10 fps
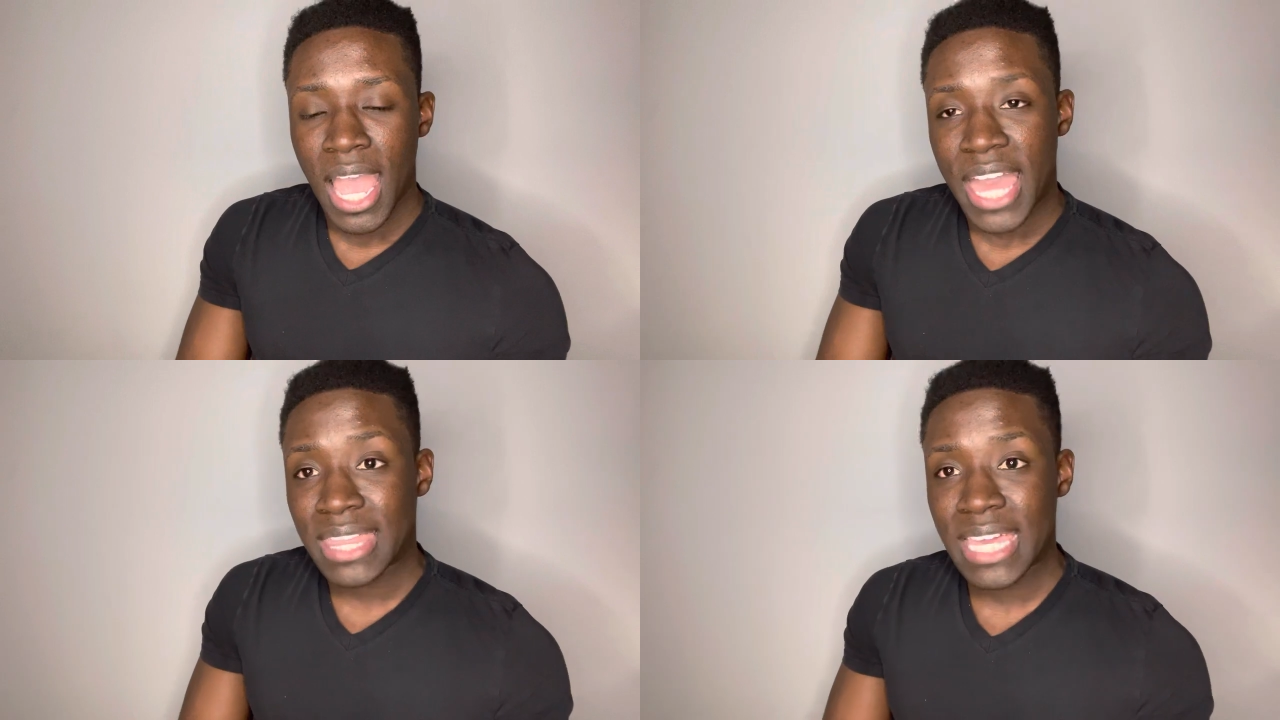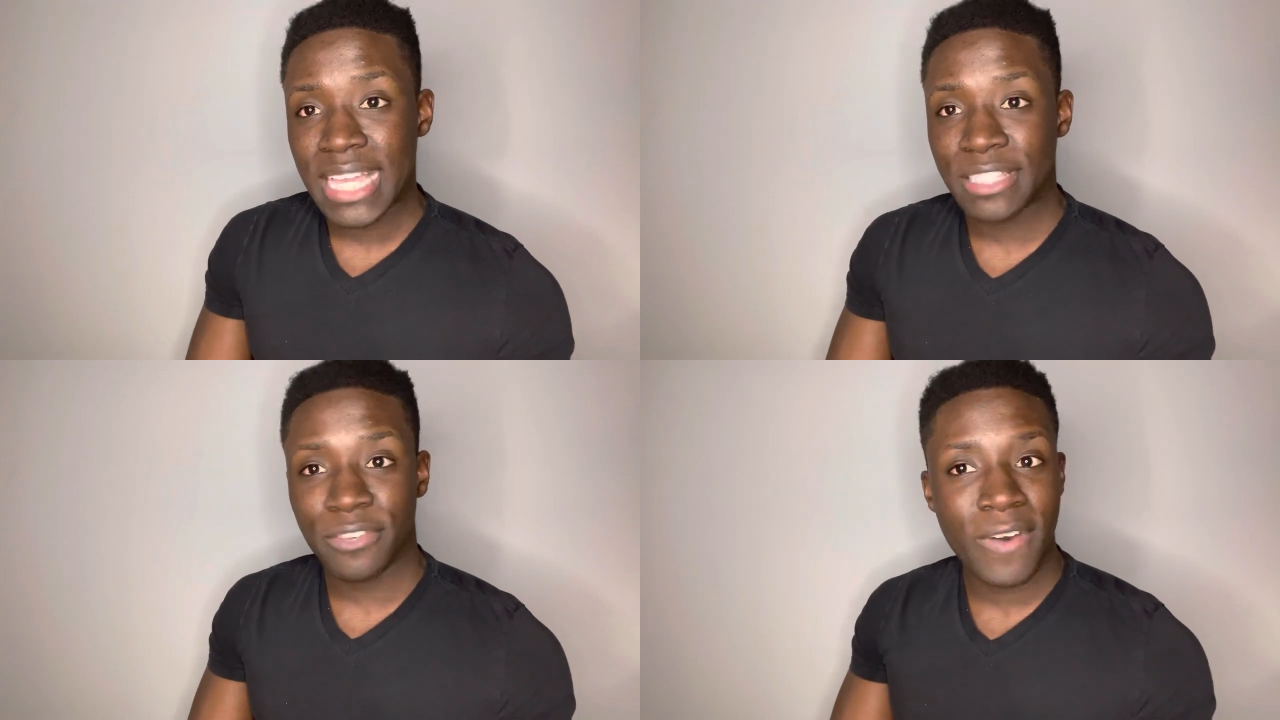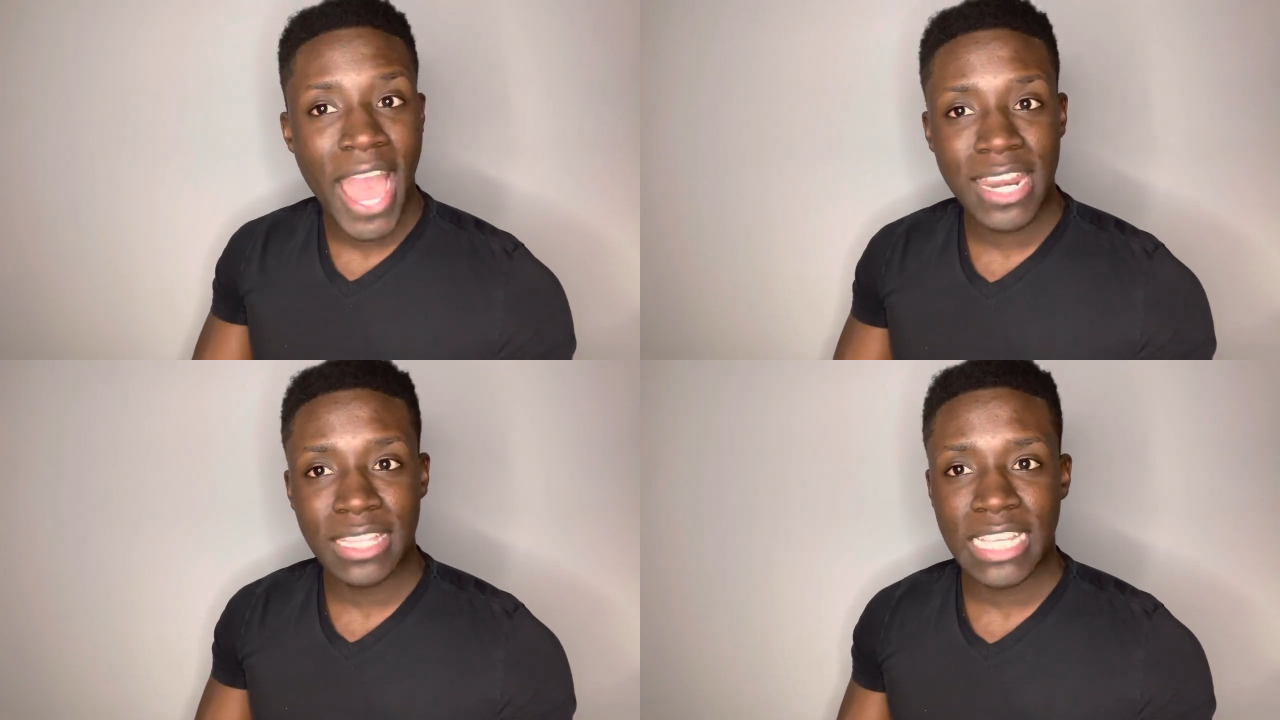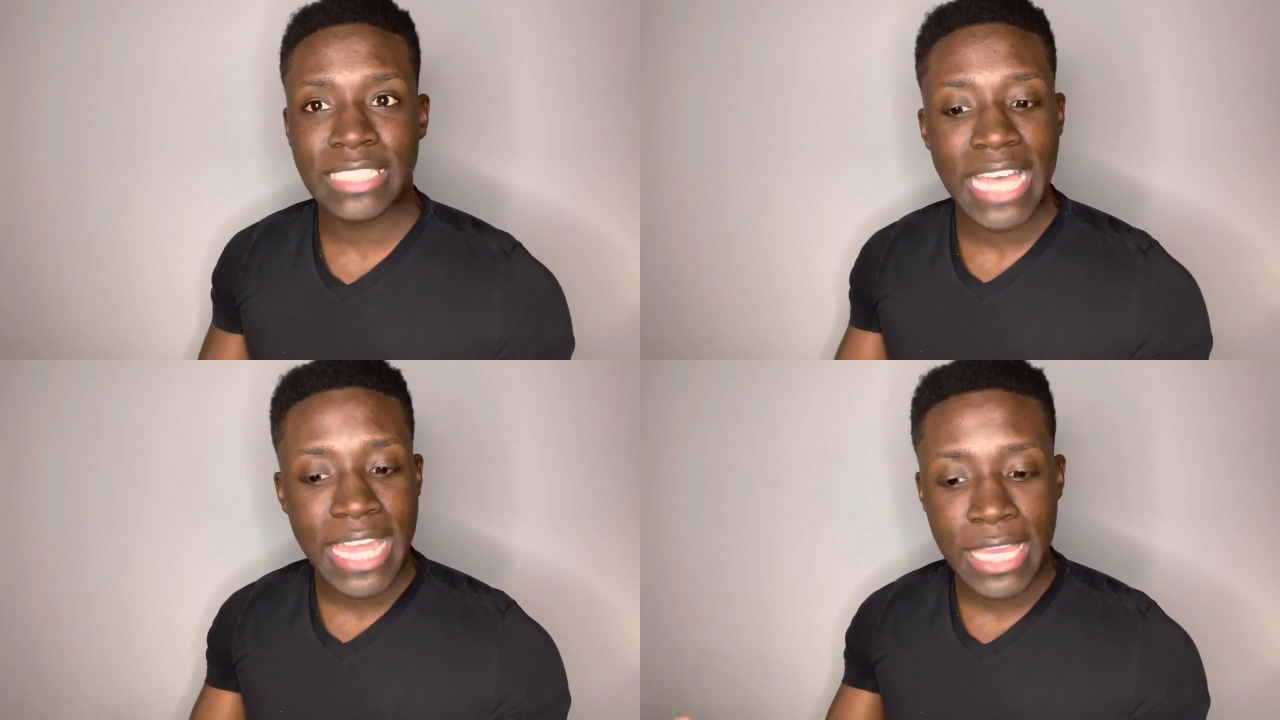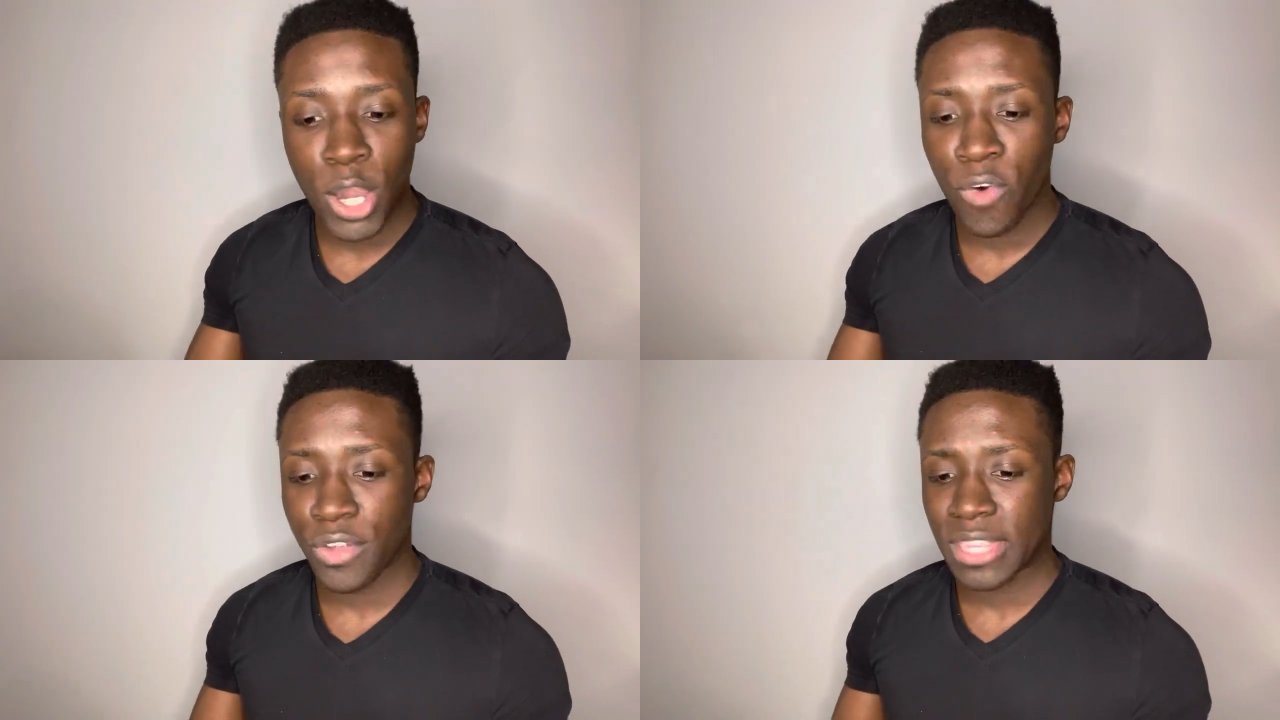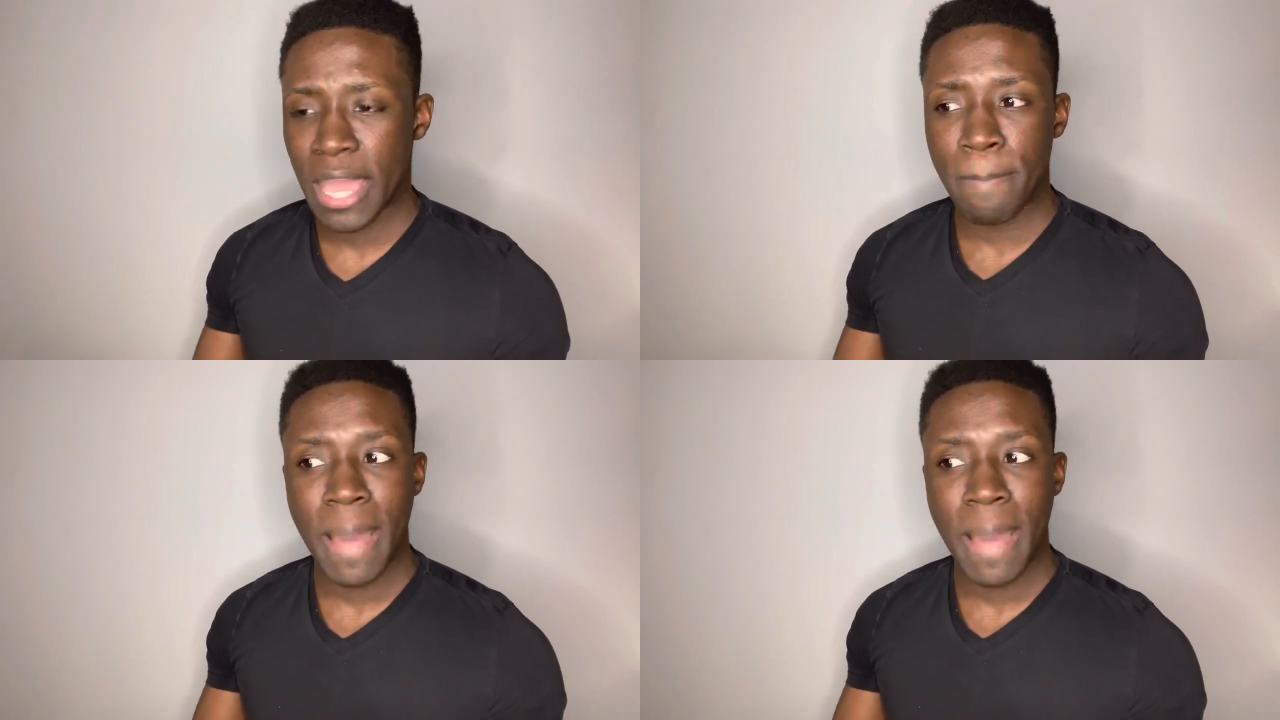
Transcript: And then finally, standing over them,